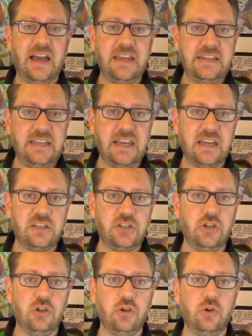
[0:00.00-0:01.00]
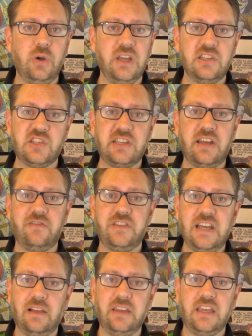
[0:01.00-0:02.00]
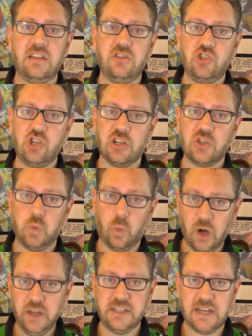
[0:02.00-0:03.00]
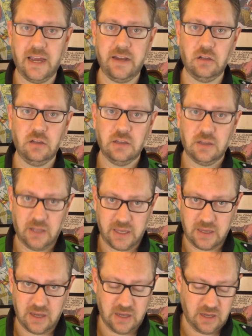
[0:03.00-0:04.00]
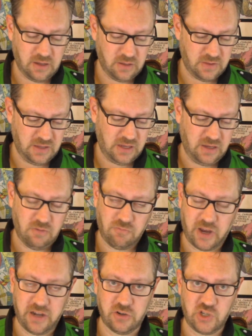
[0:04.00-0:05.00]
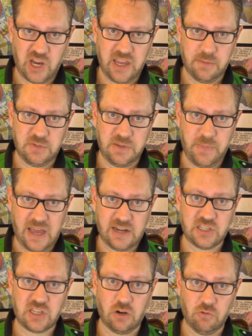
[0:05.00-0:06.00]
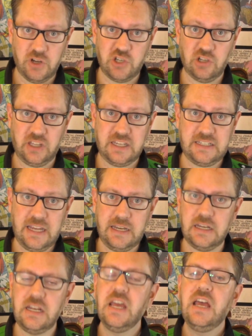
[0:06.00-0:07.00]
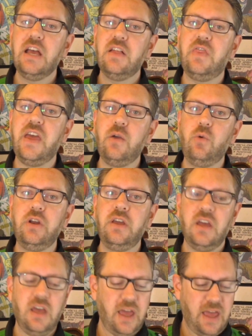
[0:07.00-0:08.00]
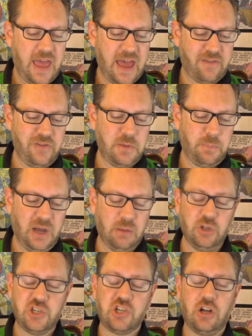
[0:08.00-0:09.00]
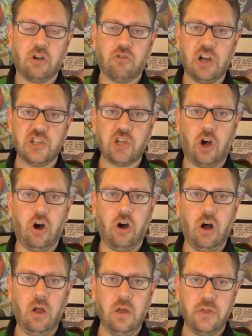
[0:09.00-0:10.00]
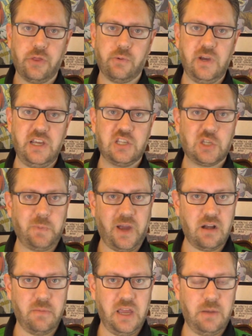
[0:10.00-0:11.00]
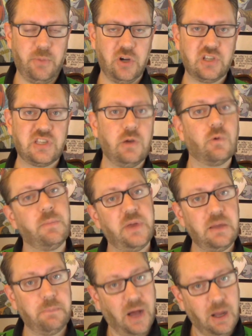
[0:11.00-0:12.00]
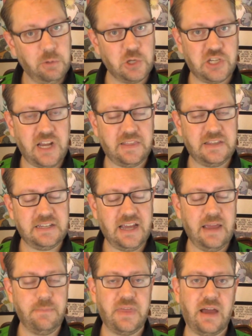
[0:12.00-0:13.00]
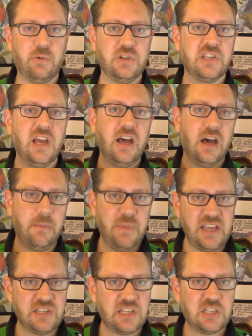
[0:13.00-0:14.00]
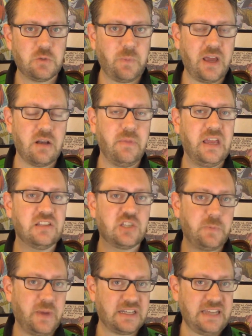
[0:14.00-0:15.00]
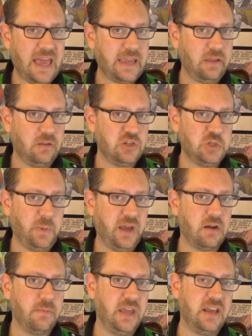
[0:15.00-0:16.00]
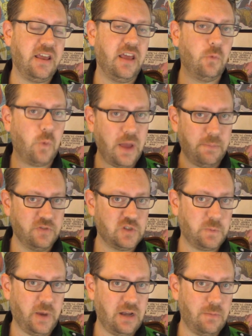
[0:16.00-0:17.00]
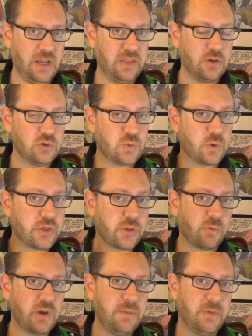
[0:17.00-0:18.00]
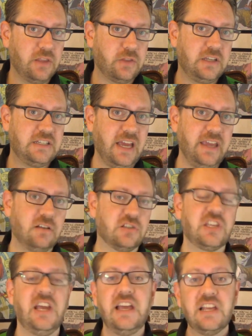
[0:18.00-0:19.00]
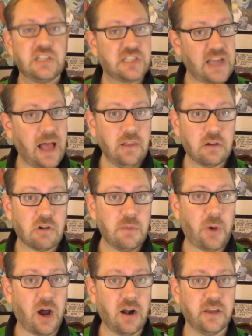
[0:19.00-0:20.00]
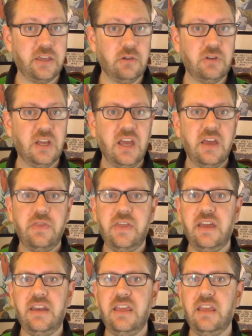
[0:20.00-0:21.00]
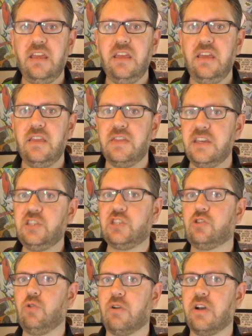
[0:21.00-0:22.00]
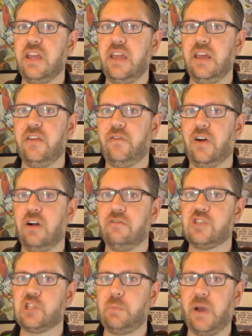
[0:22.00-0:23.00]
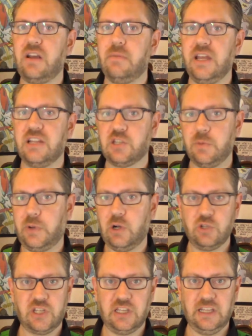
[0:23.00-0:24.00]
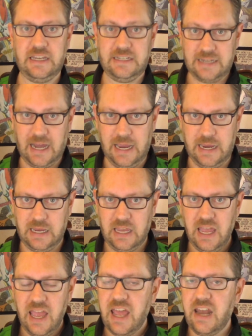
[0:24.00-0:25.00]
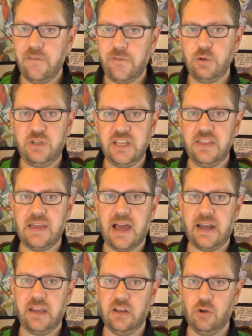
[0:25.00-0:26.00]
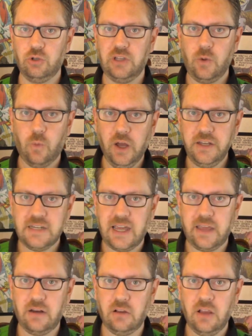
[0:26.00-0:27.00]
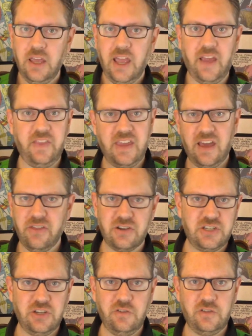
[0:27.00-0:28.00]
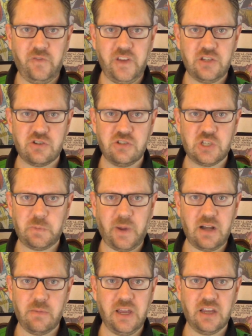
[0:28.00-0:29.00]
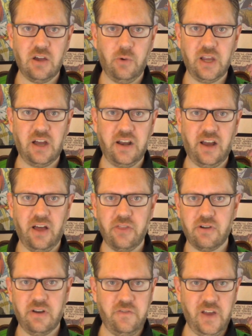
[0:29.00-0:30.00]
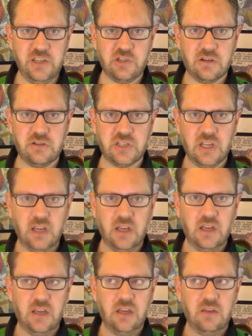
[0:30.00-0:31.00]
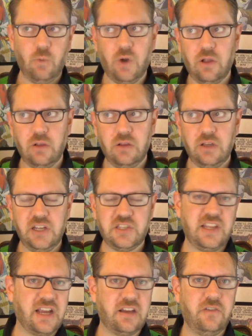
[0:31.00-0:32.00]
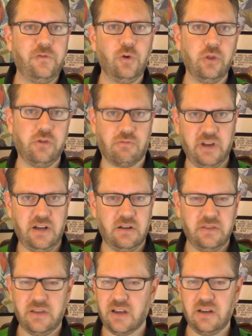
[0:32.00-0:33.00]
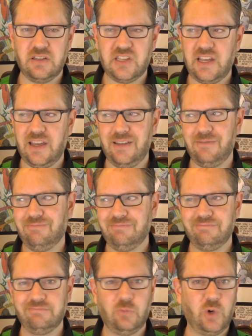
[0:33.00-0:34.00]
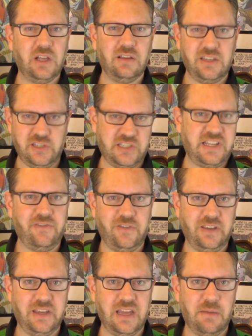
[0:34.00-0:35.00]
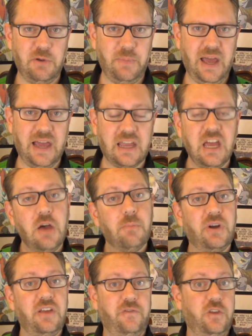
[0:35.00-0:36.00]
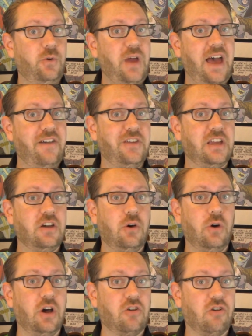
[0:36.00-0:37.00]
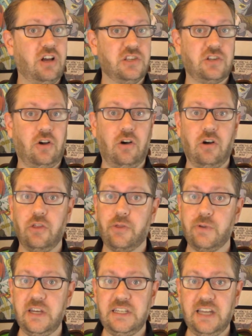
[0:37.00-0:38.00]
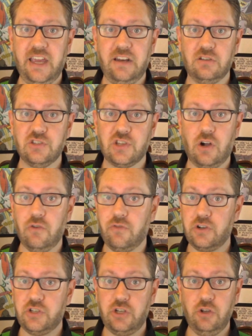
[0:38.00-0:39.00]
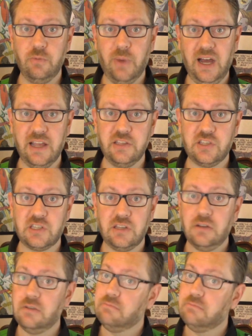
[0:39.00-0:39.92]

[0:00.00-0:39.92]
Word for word: idea to, instead of telling it in just one title, like the writer J.M. DeMatteis originally intended, they would have it published across all three Spider-Man books that were being published at the time. That was Amazing Spider-Man, Spectacular Spider-Man, and Web of Spider-Man. Those were three monthly titles. Salicrup argued that this story involved Spider-Man supposedly dying. And if you did that in only one title, and the other two featured Spider-Man going on other adventures, well, it's not going to fool the reader. They're going to say, well, he's definitely coming back. But if you have it go across all three titles over 2 months,